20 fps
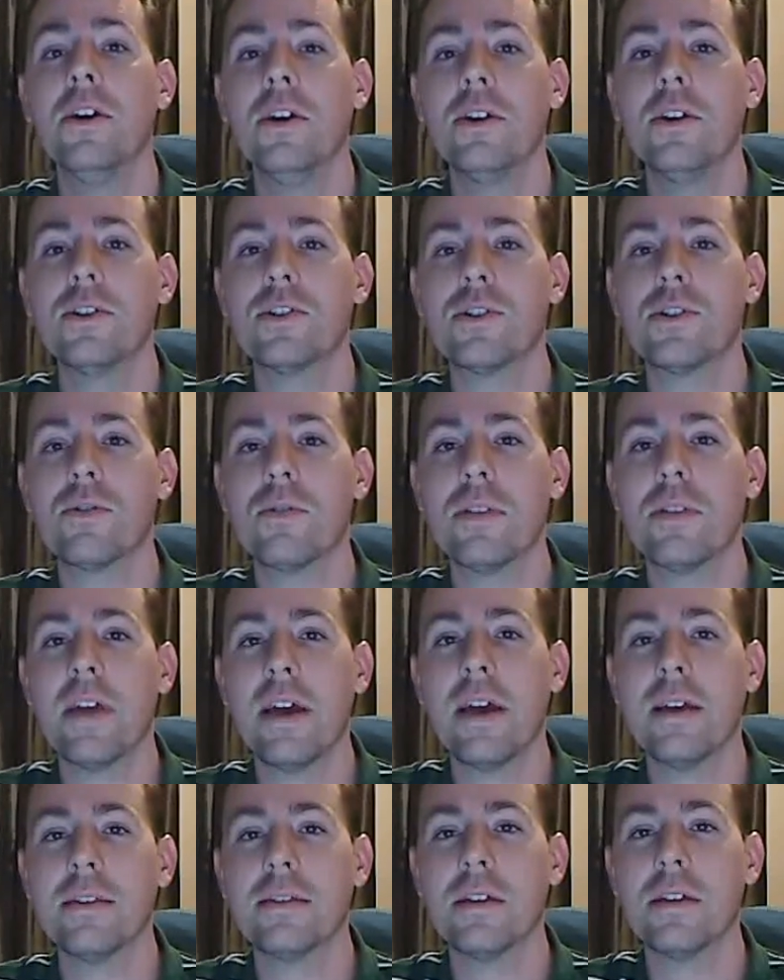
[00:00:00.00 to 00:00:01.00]
so
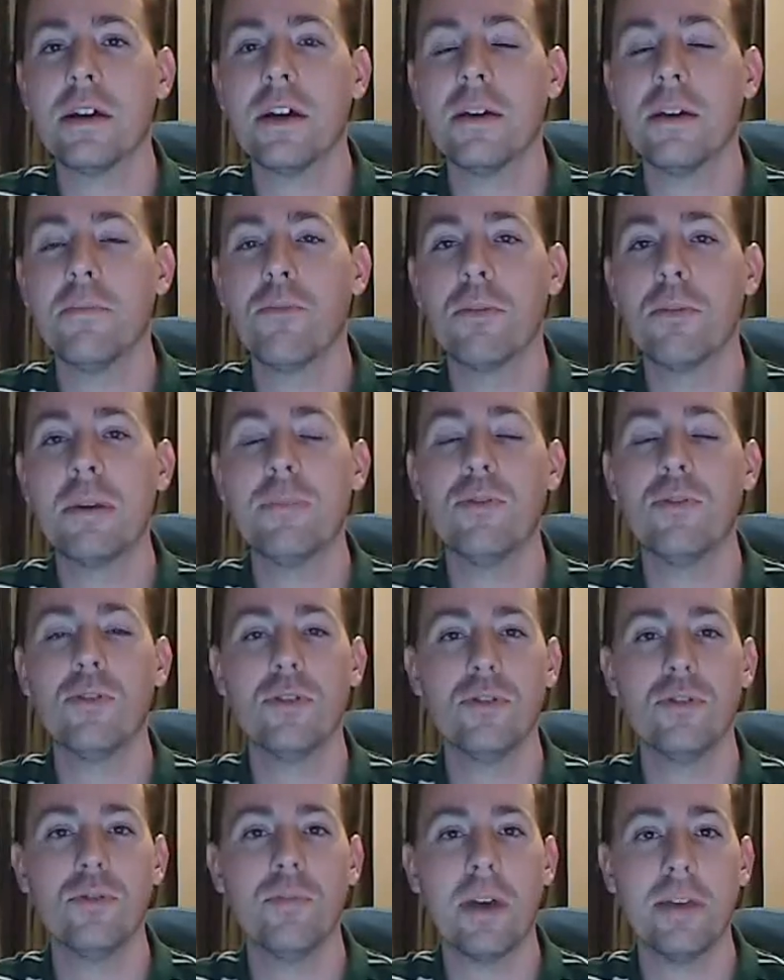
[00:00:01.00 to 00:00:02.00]
that more people
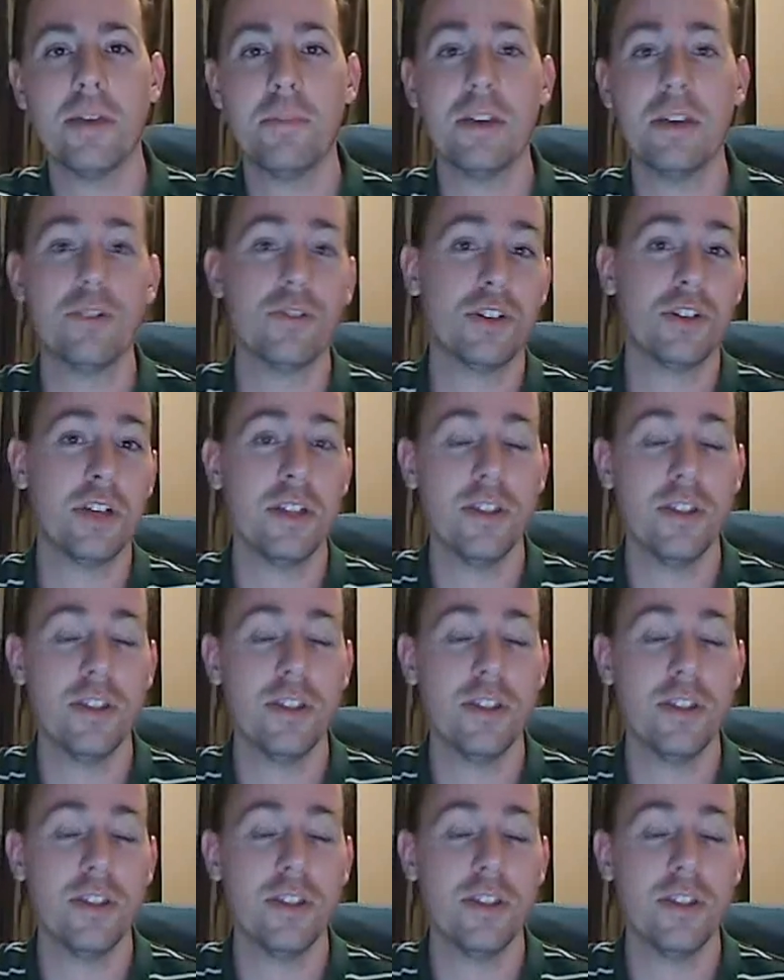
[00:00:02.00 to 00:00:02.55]
who might be interested